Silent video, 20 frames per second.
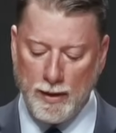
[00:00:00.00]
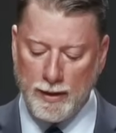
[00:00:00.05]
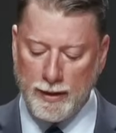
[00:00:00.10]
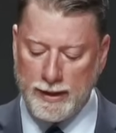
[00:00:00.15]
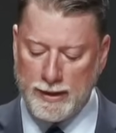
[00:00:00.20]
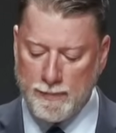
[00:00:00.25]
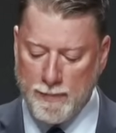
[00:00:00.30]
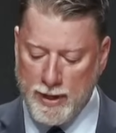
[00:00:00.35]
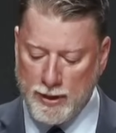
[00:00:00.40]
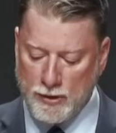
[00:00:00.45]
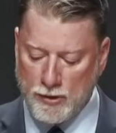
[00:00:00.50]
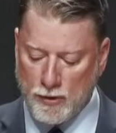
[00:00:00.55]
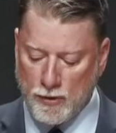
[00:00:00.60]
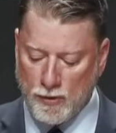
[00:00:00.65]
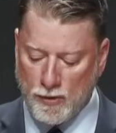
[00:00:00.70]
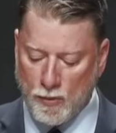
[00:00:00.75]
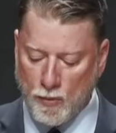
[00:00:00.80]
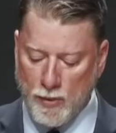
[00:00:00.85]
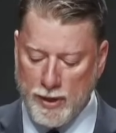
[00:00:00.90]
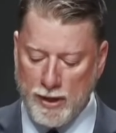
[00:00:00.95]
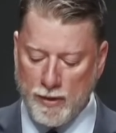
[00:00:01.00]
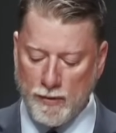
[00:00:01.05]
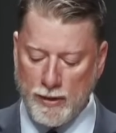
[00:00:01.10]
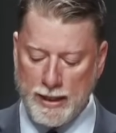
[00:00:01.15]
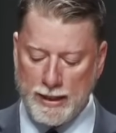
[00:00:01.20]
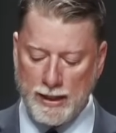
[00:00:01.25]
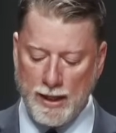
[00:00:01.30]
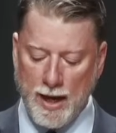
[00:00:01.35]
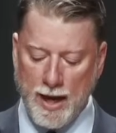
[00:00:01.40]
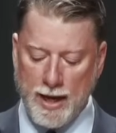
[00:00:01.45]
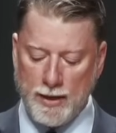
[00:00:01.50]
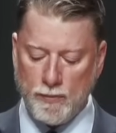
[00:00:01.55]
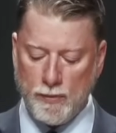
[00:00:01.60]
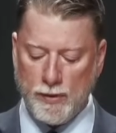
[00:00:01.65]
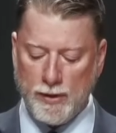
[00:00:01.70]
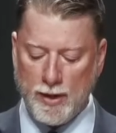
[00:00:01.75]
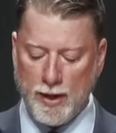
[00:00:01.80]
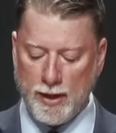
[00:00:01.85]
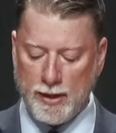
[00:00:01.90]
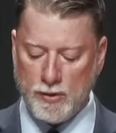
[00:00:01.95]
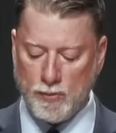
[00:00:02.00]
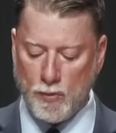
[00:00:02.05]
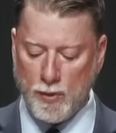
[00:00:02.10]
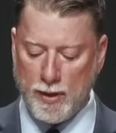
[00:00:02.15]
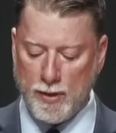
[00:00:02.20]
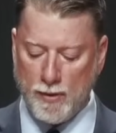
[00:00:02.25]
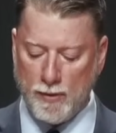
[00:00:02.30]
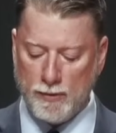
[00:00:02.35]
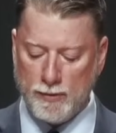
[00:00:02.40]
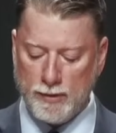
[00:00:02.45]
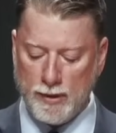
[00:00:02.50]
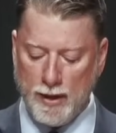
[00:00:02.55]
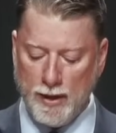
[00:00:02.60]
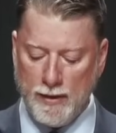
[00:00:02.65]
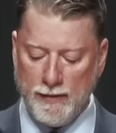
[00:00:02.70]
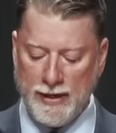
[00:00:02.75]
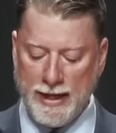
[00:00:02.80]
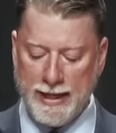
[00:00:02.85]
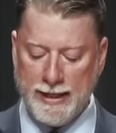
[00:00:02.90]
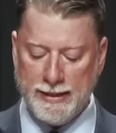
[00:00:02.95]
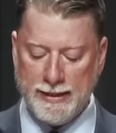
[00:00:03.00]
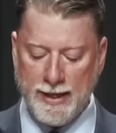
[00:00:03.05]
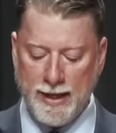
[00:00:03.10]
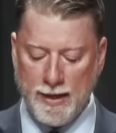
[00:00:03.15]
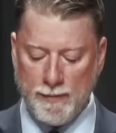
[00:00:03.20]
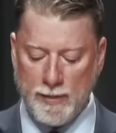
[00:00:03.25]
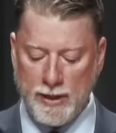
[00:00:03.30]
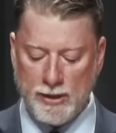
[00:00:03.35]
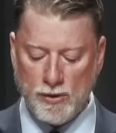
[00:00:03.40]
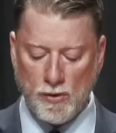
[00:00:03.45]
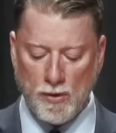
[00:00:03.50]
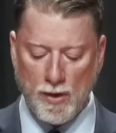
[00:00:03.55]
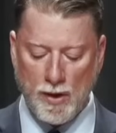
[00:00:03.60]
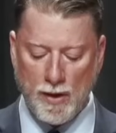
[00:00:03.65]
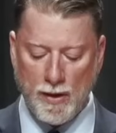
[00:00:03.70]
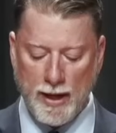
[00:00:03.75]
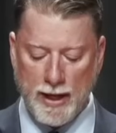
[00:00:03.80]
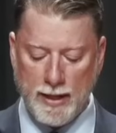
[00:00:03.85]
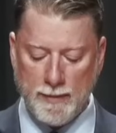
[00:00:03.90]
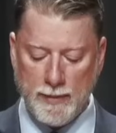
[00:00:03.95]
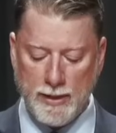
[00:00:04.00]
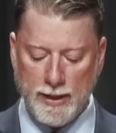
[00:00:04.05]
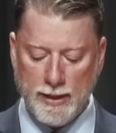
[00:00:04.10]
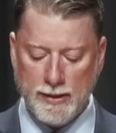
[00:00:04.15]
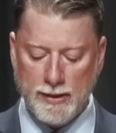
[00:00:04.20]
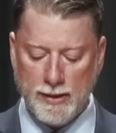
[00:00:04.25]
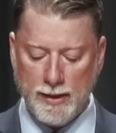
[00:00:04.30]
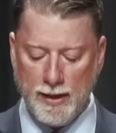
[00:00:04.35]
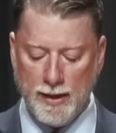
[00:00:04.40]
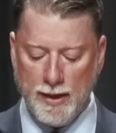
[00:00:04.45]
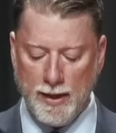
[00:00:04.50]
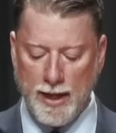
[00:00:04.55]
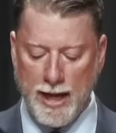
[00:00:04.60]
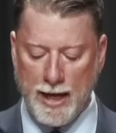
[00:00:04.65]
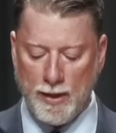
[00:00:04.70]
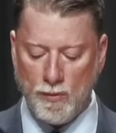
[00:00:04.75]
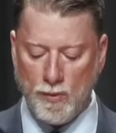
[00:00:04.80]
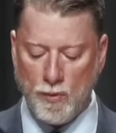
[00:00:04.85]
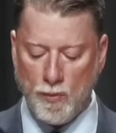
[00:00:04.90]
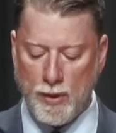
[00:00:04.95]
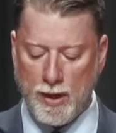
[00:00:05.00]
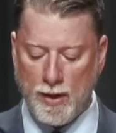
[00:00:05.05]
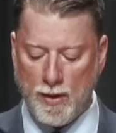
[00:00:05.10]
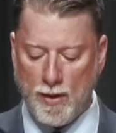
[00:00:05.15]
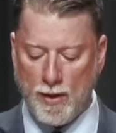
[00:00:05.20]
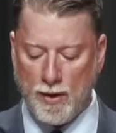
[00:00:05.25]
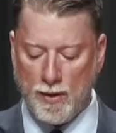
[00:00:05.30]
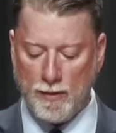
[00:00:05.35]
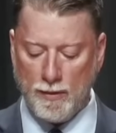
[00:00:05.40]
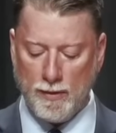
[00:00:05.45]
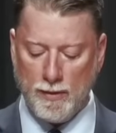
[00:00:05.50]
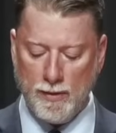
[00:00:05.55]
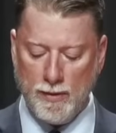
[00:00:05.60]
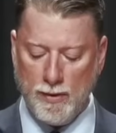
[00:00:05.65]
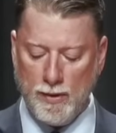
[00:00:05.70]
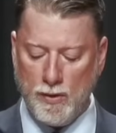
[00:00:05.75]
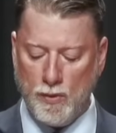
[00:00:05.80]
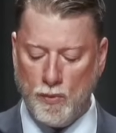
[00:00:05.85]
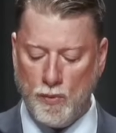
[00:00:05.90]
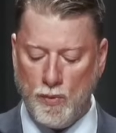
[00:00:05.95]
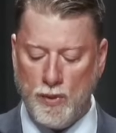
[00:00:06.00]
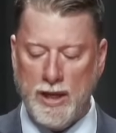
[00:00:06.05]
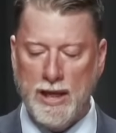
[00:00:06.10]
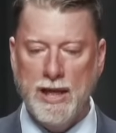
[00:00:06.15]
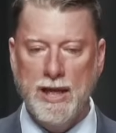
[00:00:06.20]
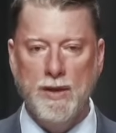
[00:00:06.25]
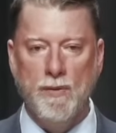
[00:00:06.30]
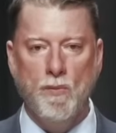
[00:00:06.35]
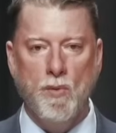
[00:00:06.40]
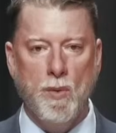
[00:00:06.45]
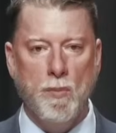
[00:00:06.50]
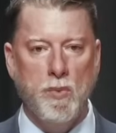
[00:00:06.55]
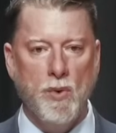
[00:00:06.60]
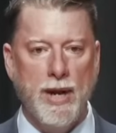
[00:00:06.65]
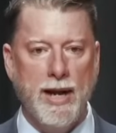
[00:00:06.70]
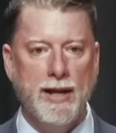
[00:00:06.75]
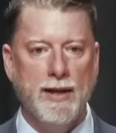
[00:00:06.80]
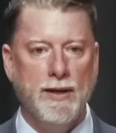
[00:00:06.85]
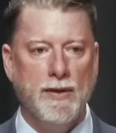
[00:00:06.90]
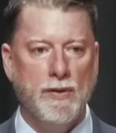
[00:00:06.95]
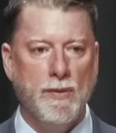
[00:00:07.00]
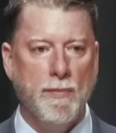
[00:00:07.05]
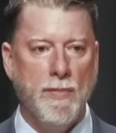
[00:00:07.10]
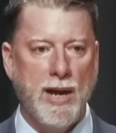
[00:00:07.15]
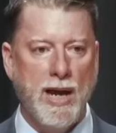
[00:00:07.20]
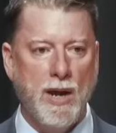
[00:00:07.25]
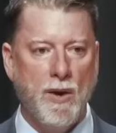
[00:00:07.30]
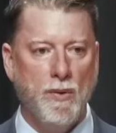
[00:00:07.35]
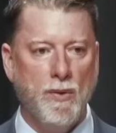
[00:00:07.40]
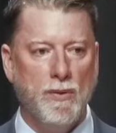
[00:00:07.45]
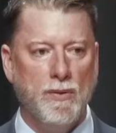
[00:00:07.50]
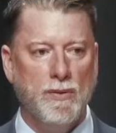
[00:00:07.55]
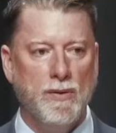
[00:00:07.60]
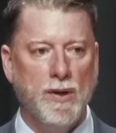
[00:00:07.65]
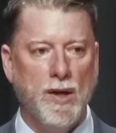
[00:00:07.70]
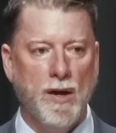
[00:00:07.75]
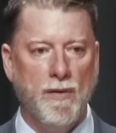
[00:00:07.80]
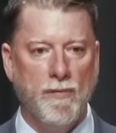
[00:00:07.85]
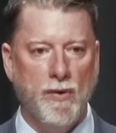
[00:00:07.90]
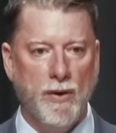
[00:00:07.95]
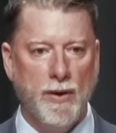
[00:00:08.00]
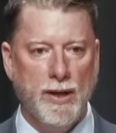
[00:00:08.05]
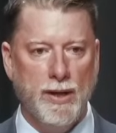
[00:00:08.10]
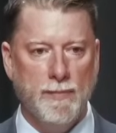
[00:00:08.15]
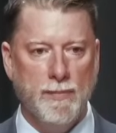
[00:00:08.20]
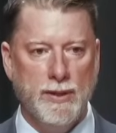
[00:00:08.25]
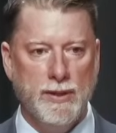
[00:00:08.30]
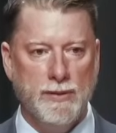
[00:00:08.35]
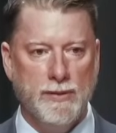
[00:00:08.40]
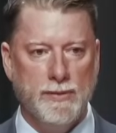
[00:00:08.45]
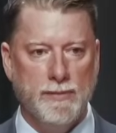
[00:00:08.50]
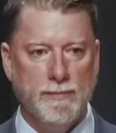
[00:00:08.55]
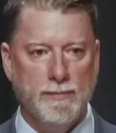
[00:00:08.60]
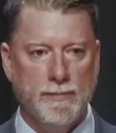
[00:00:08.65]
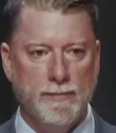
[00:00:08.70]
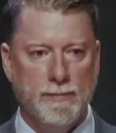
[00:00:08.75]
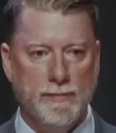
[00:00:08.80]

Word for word: Let's make sure that we are in line with God's will, that his enemies are our enemies, and when we are, he will break the power of our enemies.